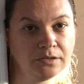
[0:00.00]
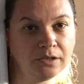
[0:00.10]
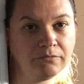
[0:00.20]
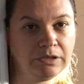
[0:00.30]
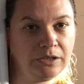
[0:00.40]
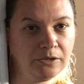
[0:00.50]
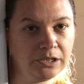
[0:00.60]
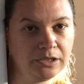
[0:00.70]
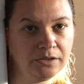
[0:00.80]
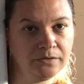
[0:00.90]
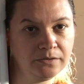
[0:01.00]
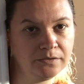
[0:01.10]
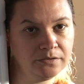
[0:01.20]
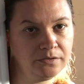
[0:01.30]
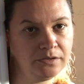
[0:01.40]
I really like this.
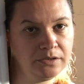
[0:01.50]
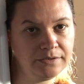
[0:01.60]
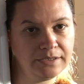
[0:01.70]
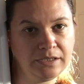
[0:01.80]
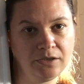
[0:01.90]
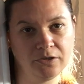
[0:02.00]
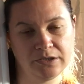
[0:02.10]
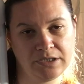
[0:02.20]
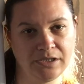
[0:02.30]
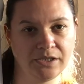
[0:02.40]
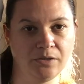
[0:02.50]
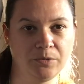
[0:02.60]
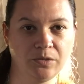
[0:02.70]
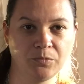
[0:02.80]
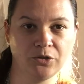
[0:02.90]
You can see a lot of detail
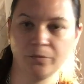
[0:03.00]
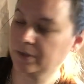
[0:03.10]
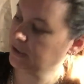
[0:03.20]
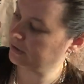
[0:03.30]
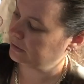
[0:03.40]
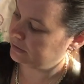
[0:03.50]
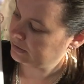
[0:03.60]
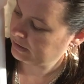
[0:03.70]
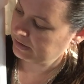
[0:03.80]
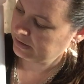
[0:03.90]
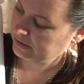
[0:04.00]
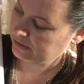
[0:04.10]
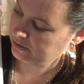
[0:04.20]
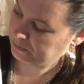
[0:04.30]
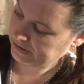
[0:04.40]
when you pull it back.
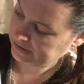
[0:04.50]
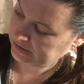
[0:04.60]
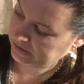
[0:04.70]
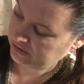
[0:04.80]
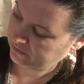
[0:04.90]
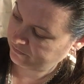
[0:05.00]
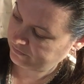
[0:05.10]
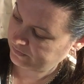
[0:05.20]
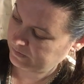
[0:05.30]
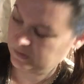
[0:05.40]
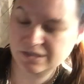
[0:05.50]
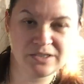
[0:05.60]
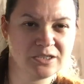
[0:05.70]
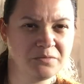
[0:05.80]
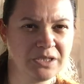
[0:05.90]
And I believe this
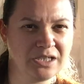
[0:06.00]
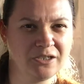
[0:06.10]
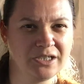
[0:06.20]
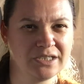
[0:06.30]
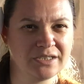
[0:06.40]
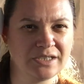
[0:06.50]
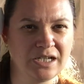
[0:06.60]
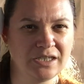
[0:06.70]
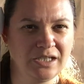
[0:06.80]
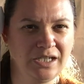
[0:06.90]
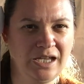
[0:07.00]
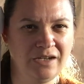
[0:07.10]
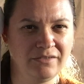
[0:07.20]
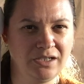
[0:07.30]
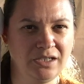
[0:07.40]
is going to be like the start of the cat
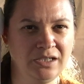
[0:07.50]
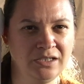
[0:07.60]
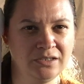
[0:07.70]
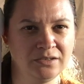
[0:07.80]
around here.